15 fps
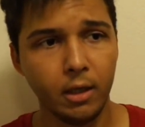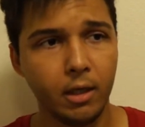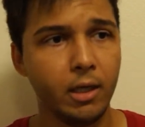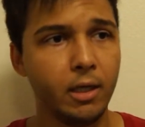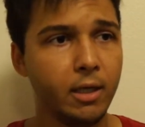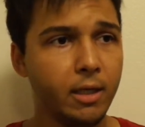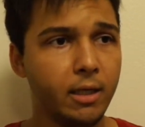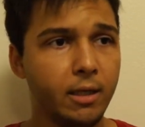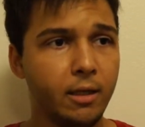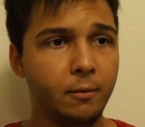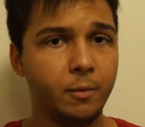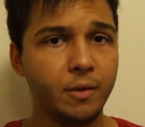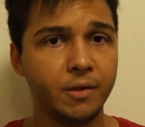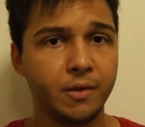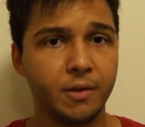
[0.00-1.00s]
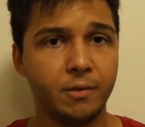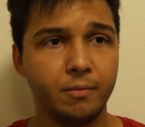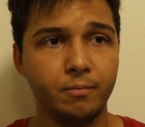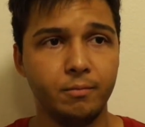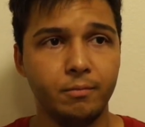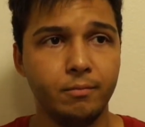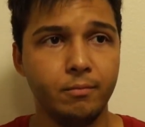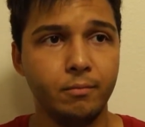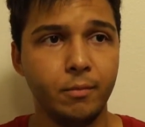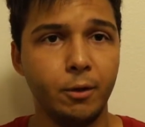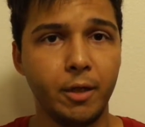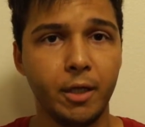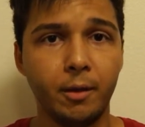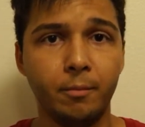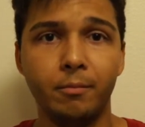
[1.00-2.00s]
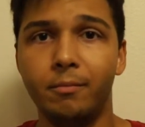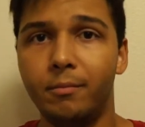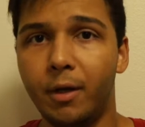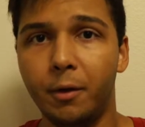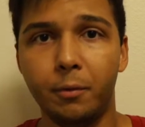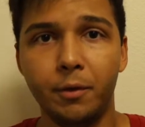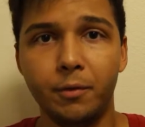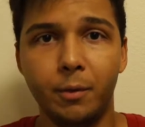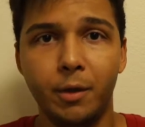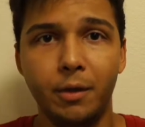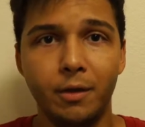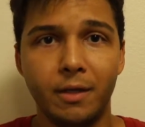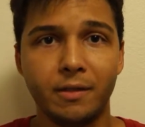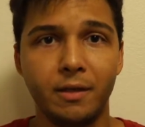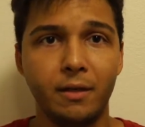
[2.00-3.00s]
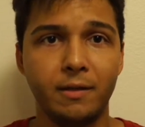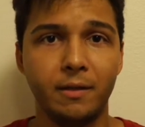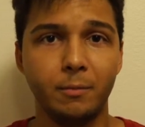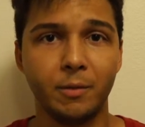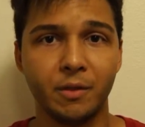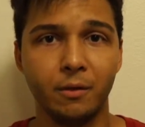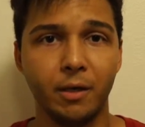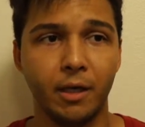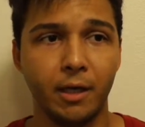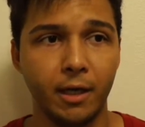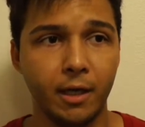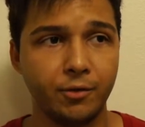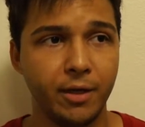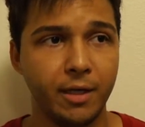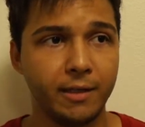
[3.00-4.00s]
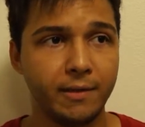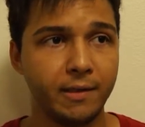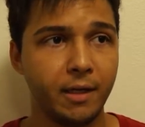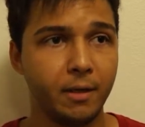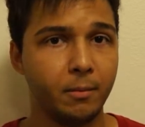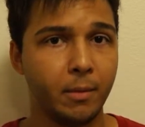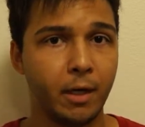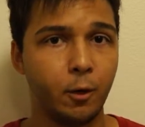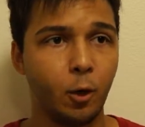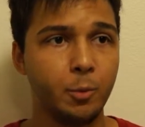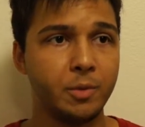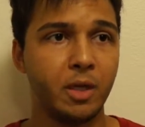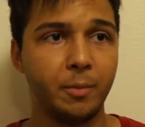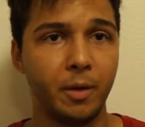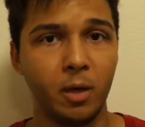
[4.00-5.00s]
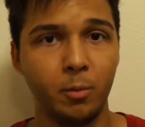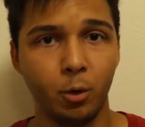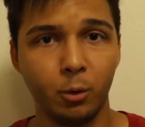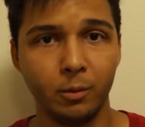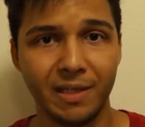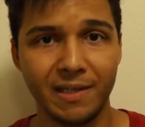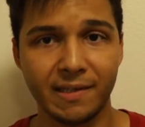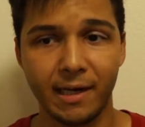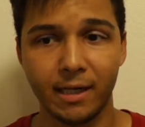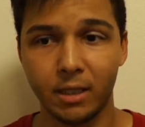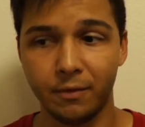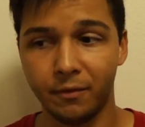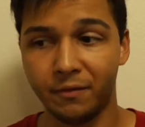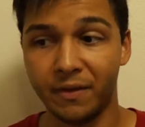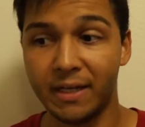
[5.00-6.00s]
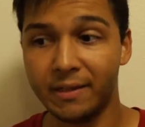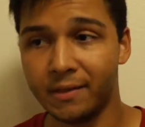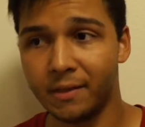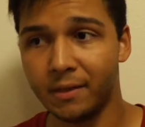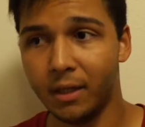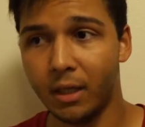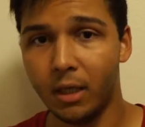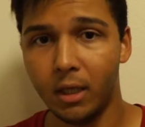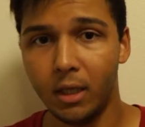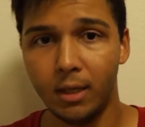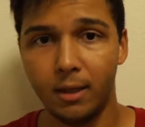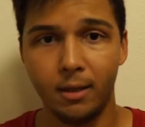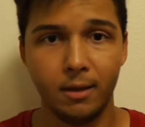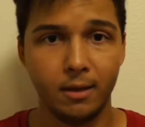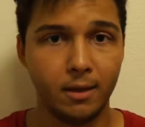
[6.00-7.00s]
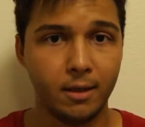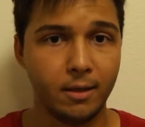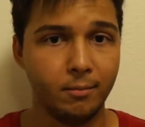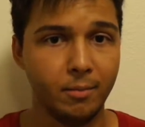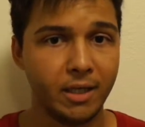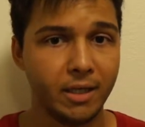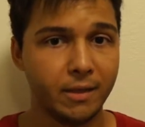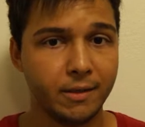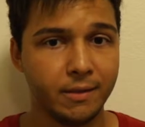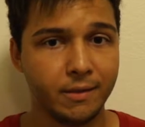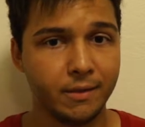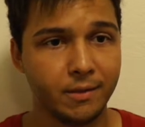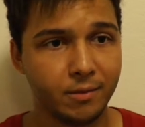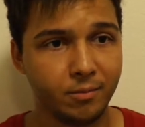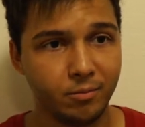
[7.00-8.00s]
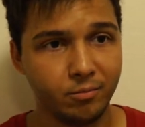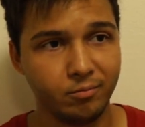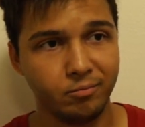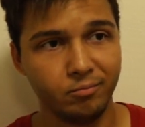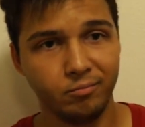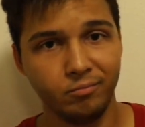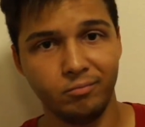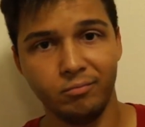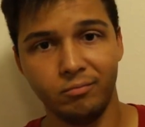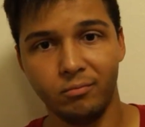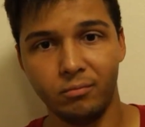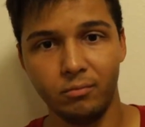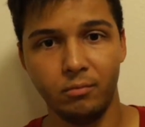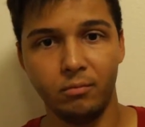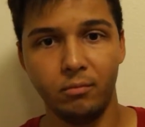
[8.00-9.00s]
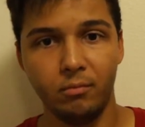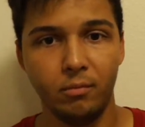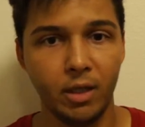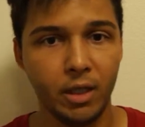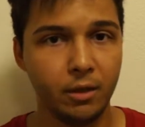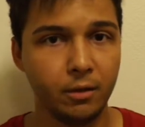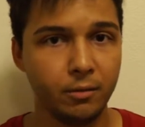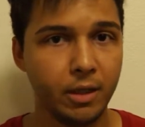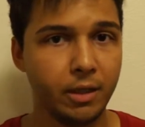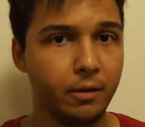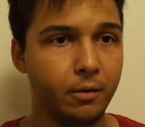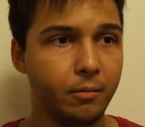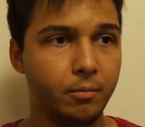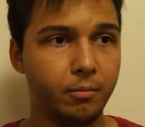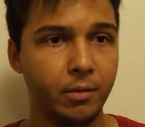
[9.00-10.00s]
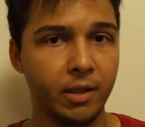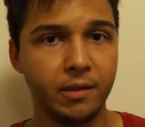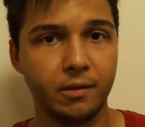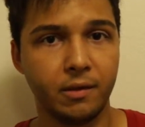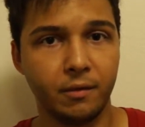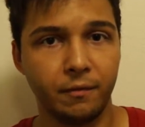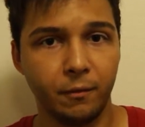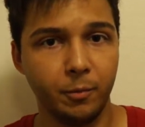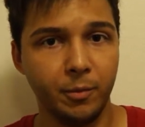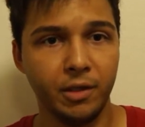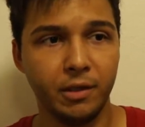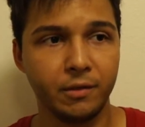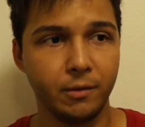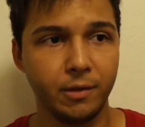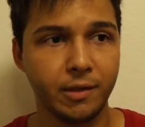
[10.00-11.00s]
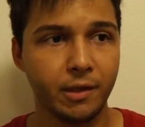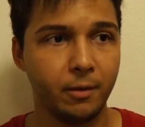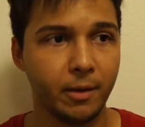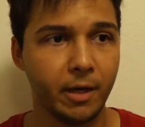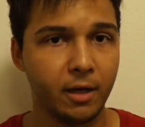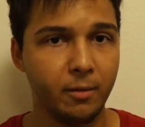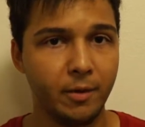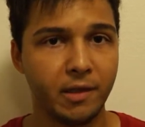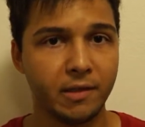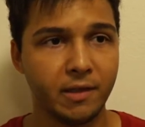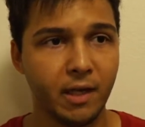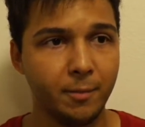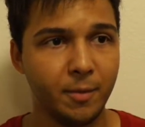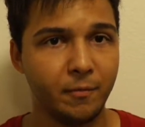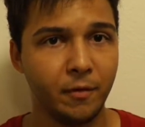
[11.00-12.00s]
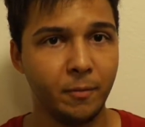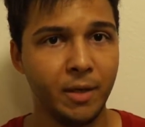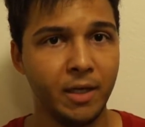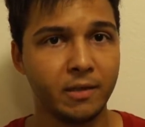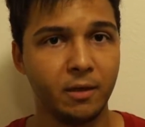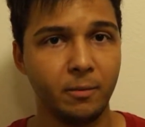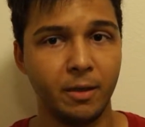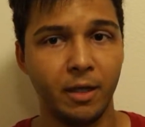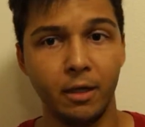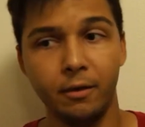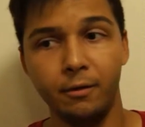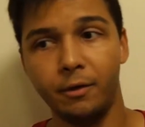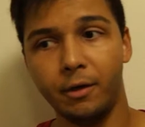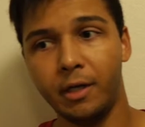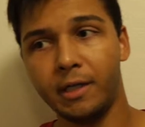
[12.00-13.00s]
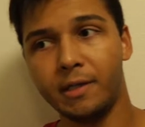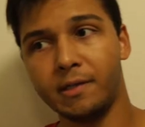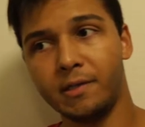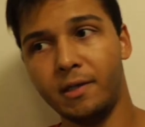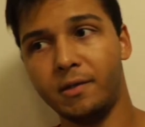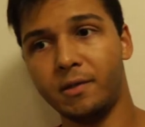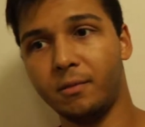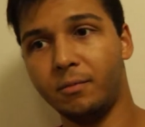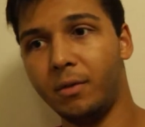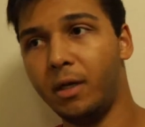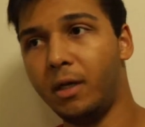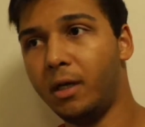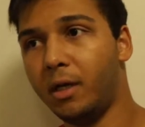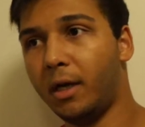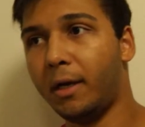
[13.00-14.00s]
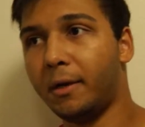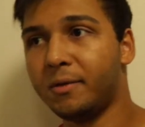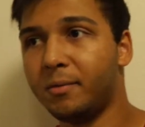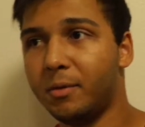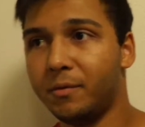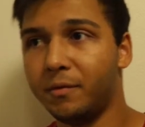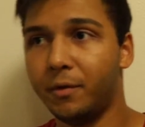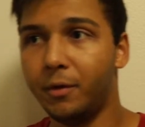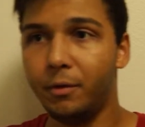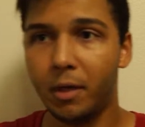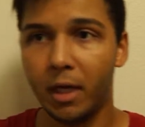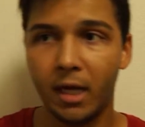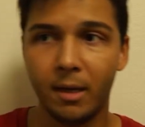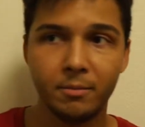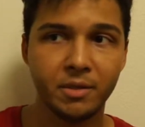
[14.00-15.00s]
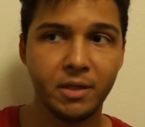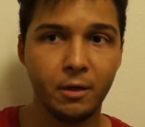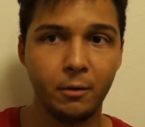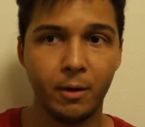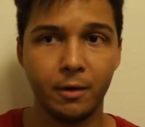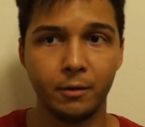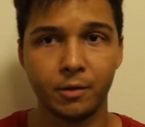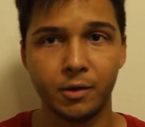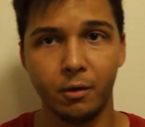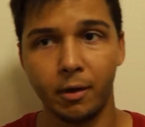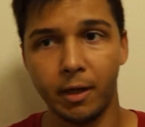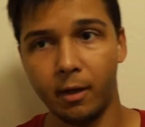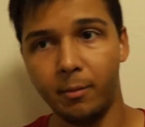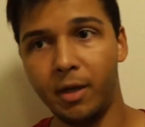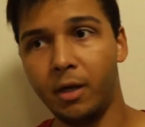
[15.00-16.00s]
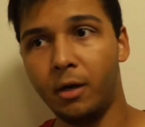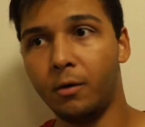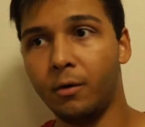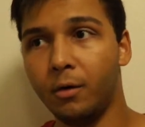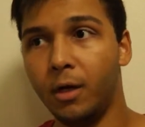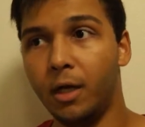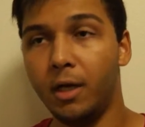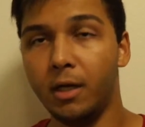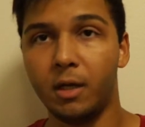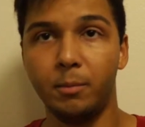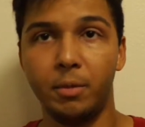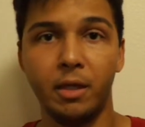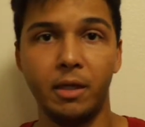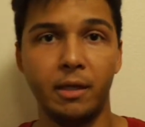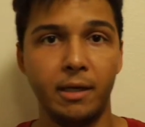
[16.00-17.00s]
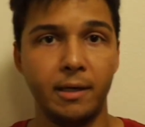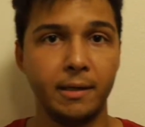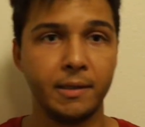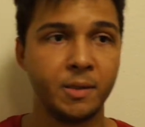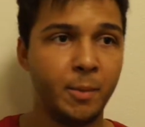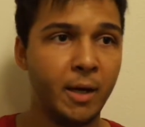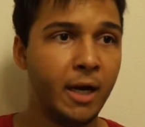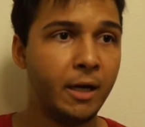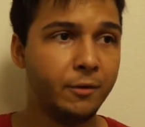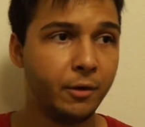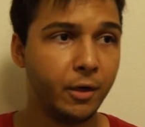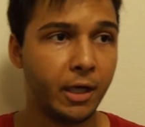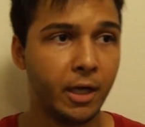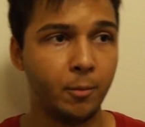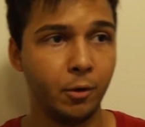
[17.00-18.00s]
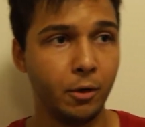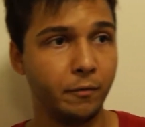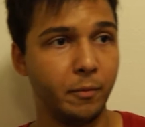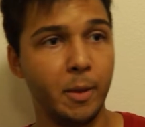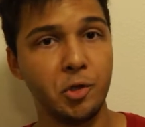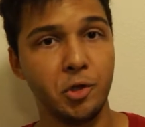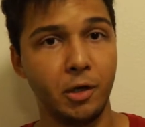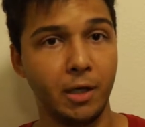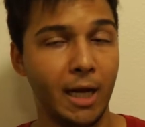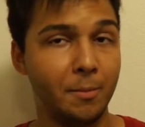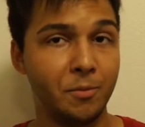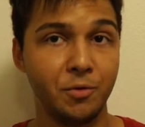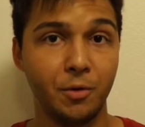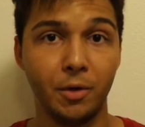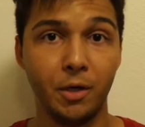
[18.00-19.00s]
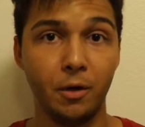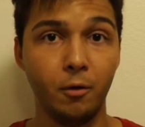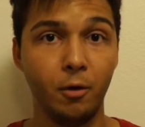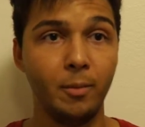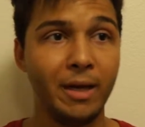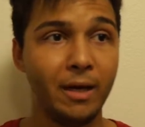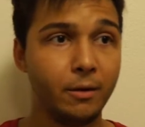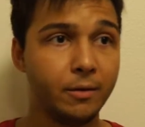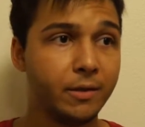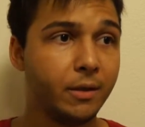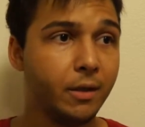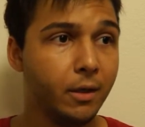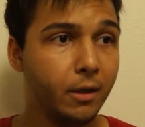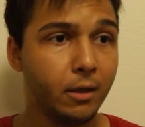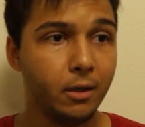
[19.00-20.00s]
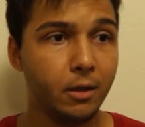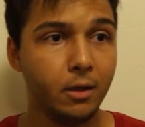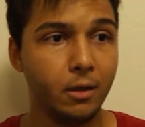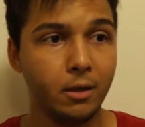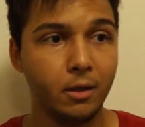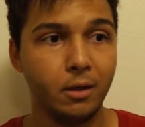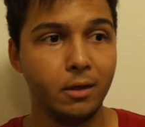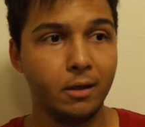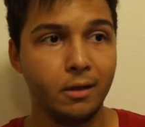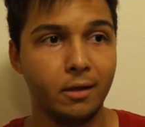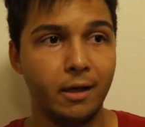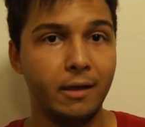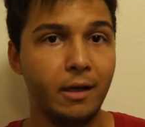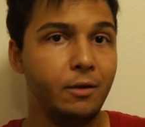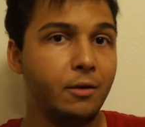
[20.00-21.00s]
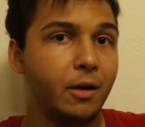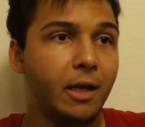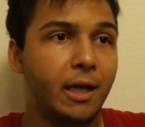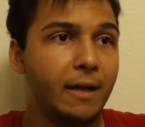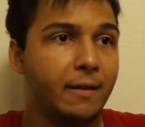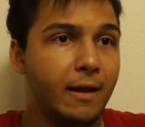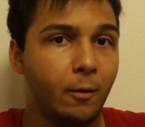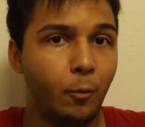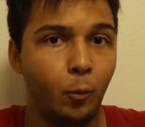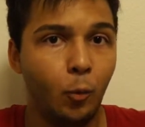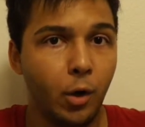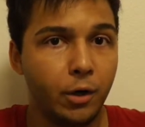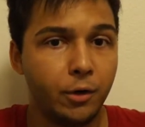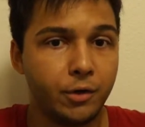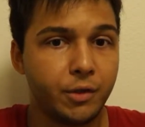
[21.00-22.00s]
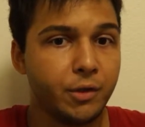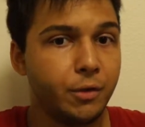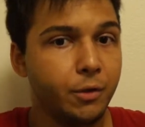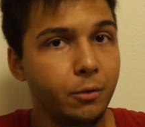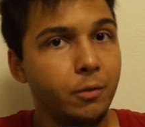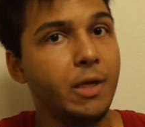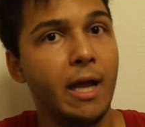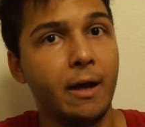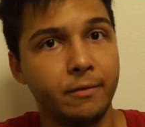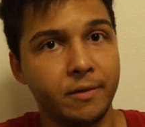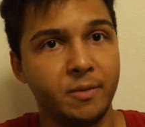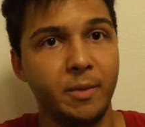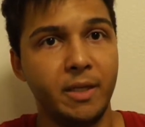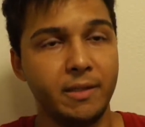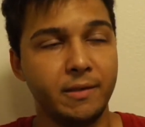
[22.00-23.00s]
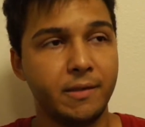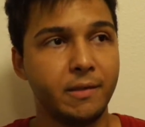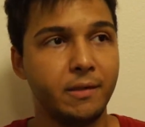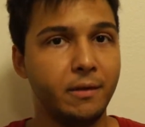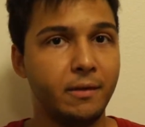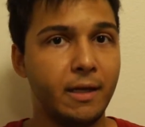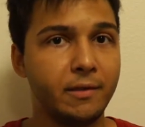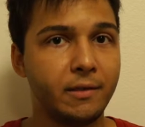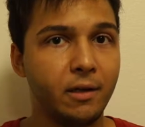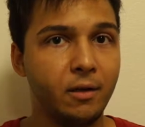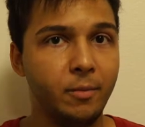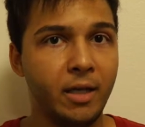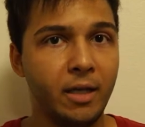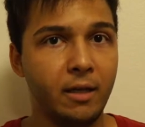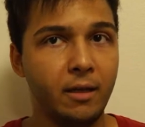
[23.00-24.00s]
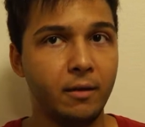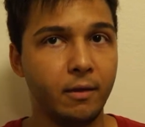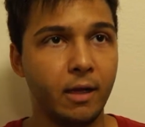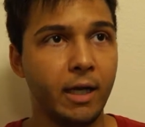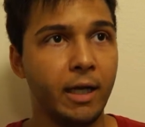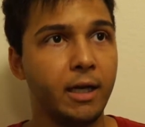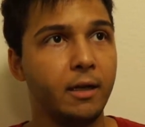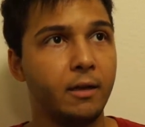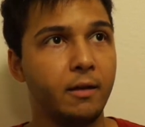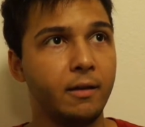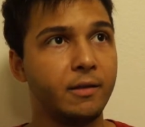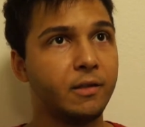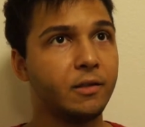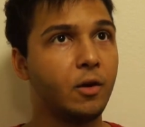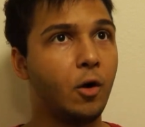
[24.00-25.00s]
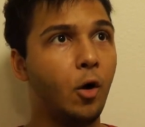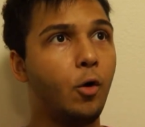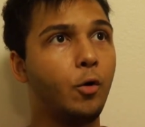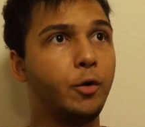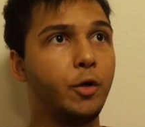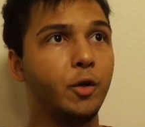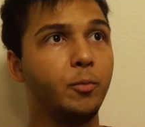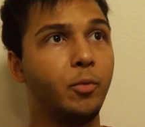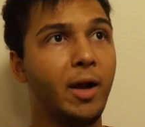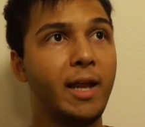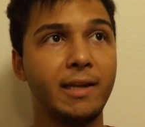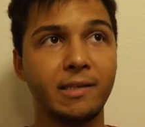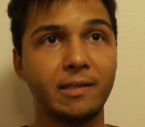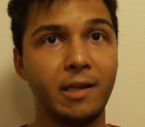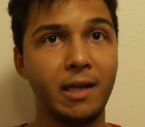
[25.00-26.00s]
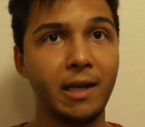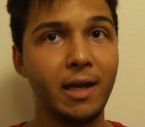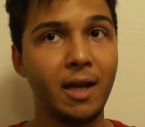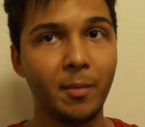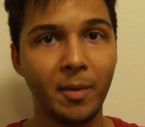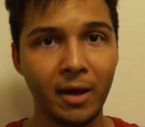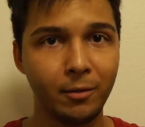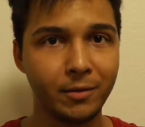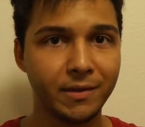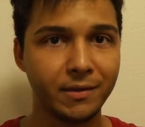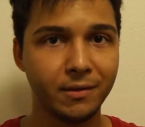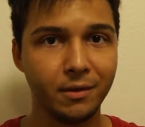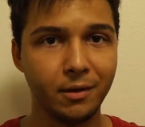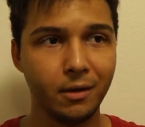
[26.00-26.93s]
It was okay. E3 2018 was okay. I try not to get my hopes up anymore with these kinds of events because, it's the formula is always going to kind of be the same. And for me, it's going to be like, oh, you're going to get to see some announcements for new games that you either saw coming or completely didn't expect. You're going to get more information on games you already know about. And then you're going to get that one or two announcements that's going to be like, this is all your brain is thinking about.